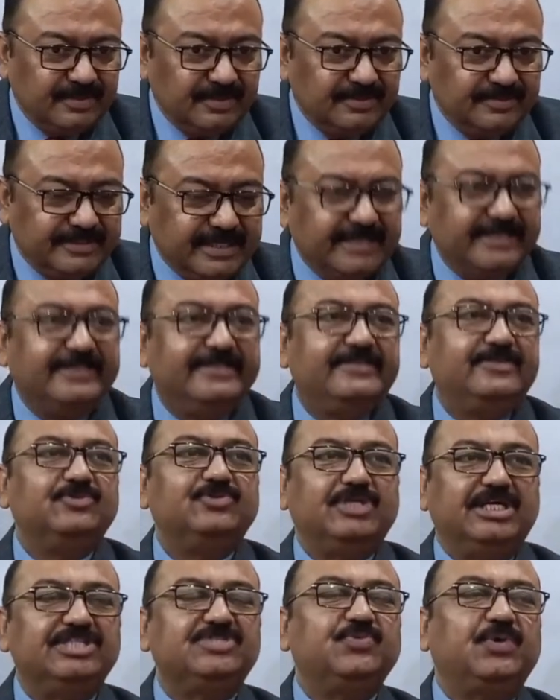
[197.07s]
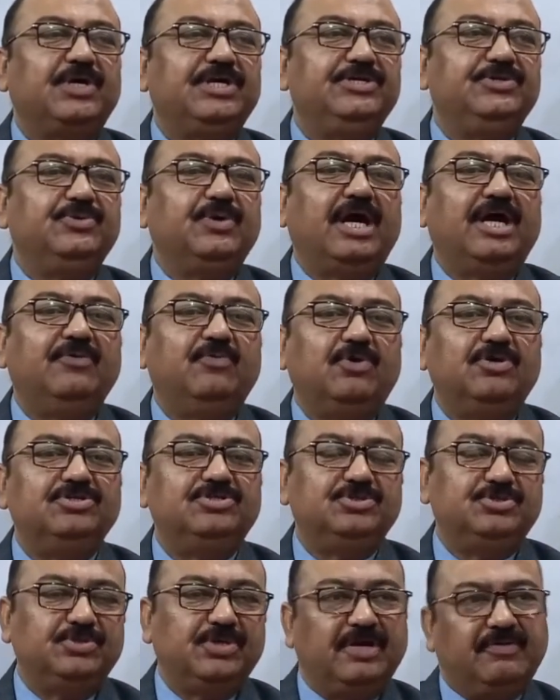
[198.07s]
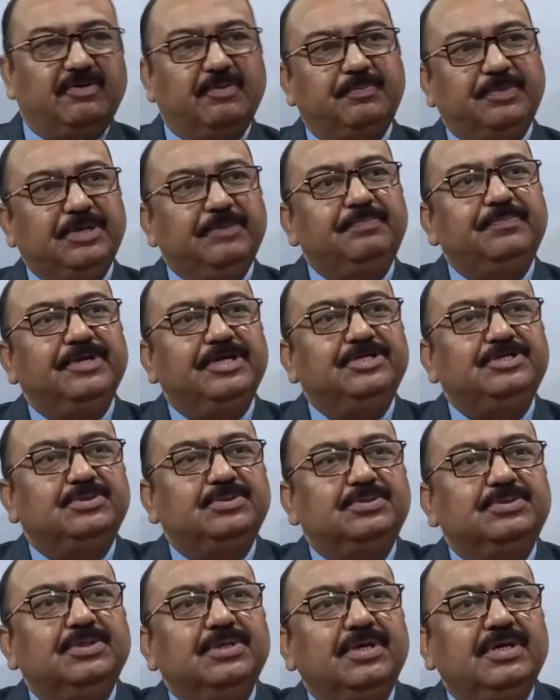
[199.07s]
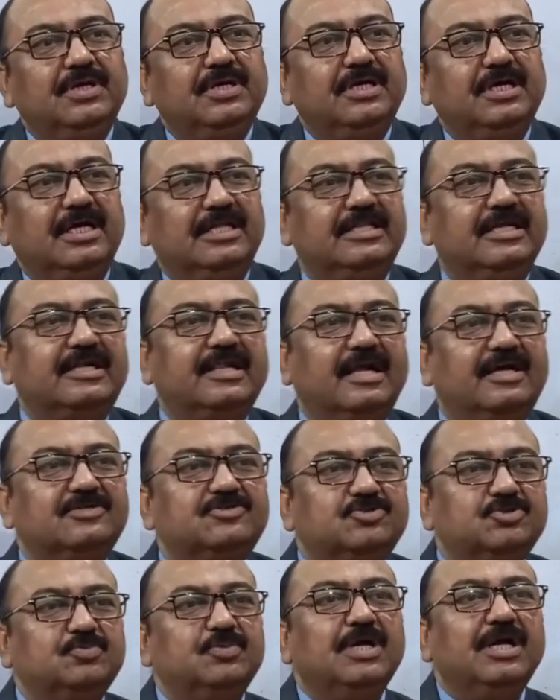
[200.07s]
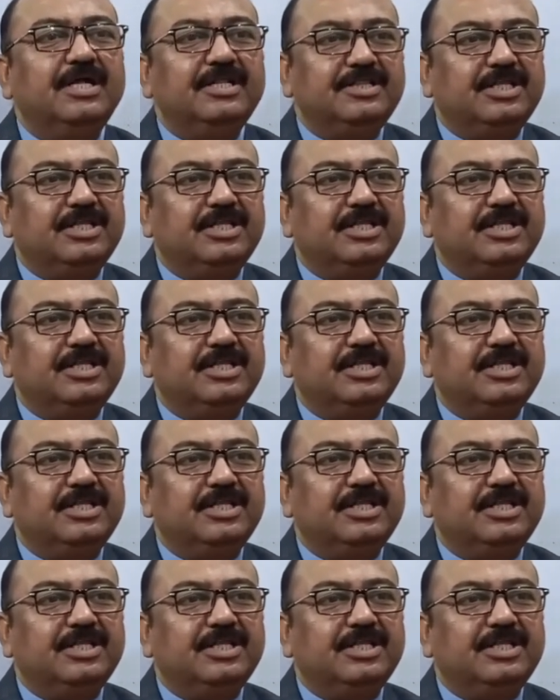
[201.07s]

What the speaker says: That's why I want you to have a peep into the classroom.